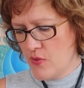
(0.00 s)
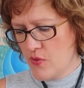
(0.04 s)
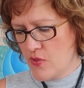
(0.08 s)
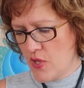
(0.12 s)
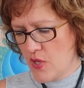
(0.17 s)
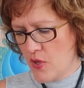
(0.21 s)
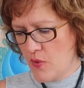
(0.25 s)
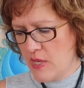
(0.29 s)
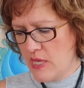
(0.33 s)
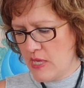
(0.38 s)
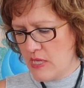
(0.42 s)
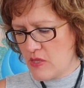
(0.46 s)

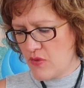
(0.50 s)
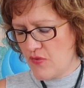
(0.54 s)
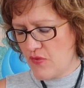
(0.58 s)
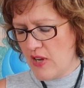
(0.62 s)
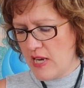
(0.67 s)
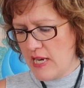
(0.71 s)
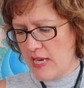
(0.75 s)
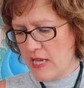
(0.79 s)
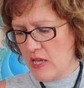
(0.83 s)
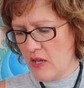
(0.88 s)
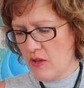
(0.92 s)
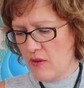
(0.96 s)
So he's
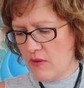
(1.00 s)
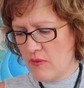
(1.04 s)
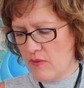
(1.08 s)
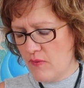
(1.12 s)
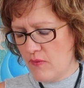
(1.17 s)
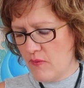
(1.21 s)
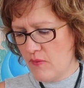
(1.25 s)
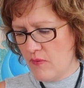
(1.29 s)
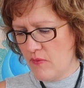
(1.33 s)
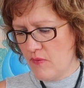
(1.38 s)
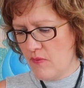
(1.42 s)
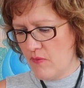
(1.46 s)
feeling,
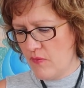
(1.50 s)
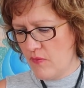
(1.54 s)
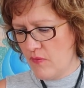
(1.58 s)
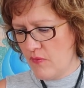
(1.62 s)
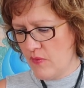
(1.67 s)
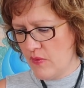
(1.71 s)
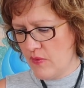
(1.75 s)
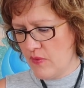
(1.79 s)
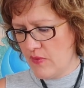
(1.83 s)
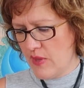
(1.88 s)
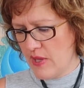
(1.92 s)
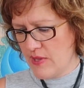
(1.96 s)

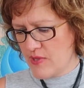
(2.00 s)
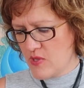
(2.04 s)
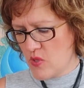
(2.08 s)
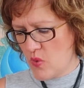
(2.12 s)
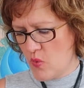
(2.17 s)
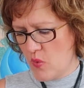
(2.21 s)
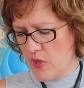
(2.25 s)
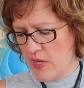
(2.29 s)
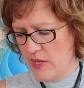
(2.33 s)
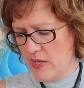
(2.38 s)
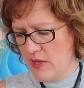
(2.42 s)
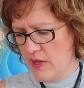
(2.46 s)

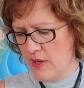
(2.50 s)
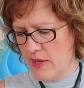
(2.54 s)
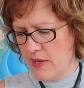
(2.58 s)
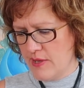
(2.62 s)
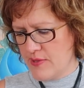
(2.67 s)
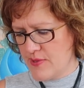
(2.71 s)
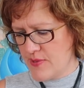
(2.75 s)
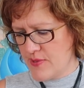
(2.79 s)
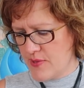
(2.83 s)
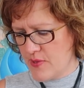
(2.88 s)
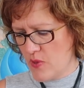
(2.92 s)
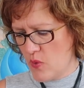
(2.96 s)
that's quite
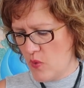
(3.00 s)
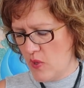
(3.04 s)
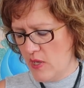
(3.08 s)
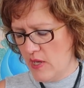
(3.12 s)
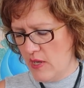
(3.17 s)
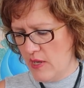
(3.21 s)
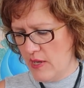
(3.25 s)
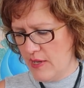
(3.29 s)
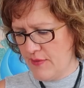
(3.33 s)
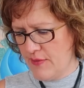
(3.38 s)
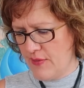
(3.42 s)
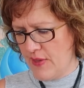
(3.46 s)
nice,
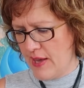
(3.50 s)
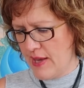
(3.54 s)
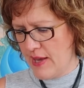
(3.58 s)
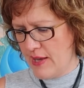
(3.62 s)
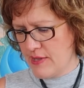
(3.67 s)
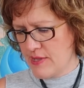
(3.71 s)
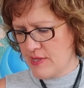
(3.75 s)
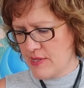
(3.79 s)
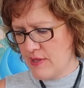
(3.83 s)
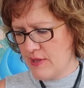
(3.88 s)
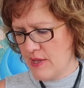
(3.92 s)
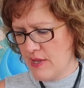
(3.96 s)
quite like
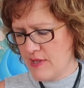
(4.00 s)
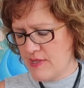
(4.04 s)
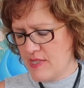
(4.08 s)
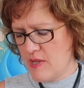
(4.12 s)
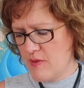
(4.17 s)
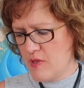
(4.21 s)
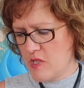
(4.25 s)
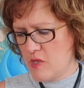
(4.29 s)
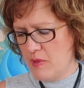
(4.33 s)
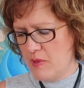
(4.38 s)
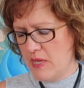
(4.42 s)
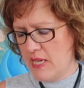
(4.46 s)
that. That
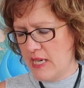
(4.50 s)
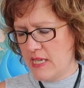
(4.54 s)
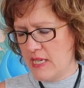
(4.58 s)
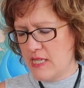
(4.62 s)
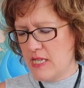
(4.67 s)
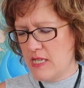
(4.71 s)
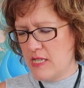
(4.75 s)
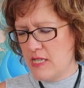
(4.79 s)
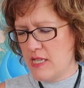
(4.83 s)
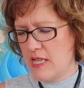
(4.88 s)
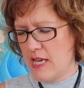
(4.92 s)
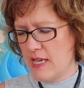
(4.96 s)
seems to be
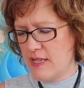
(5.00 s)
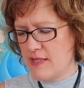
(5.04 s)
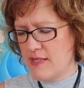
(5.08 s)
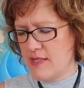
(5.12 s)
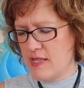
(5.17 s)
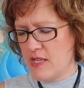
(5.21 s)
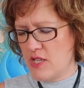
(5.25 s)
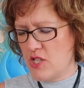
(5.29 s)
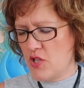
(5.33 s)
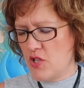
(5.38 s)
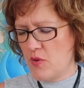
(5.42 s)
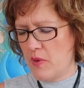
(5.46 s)
linked into that
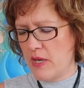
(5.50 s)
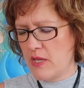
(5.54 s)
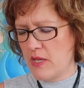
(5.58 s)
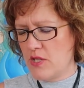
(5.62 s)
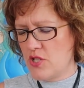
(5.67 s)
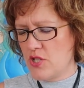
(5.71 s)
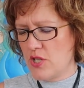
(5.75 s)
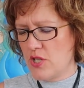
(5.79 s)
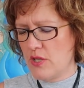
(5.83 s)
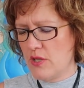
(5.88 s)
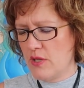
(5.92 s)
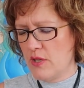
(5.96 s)

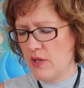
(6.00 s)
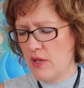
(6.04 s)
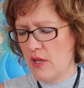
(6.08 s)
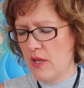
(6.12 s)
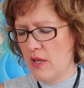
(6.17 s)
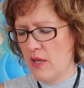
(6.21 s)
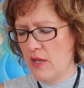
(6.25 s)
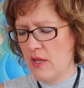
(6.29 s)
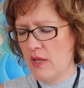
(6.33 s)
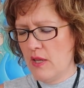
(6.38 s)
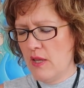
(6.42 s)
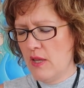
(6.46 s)
situation.
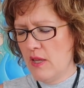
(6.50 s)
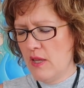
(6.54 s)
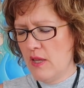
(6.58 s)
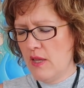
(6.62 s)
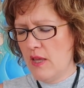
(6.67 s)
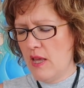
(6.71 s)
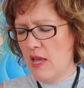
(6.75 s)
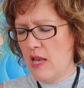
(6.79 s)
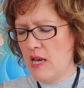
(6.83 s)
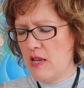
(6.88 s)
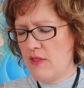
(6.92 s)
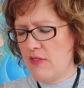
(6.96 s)

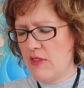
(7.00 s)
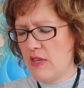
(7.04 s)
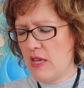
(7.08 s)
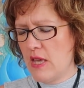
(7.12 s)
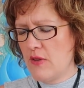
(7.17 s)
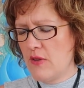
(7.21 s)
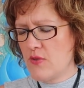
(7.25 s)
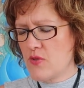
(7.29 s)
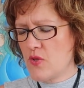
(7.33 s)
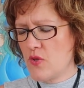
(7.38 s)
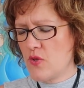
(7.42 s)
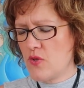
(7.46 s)
Anything
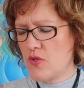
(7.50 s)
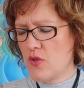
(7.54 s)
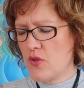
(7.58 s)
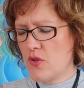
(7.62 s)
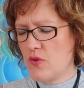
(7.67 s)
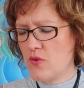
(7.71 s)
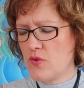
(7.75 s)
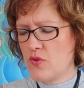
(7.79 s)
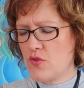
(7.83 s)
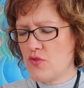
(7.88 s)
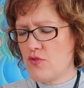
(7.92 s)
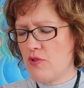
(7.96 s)
else on
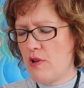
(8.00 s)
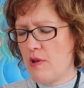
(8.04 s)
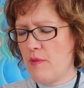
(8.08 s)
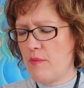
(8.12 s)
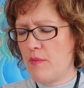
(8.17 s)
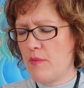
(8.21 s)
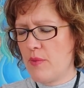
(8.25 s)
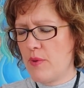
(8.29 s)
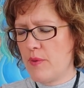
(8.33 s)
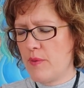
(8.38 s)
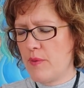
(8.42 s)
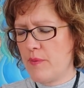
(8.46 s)
Donald Trump?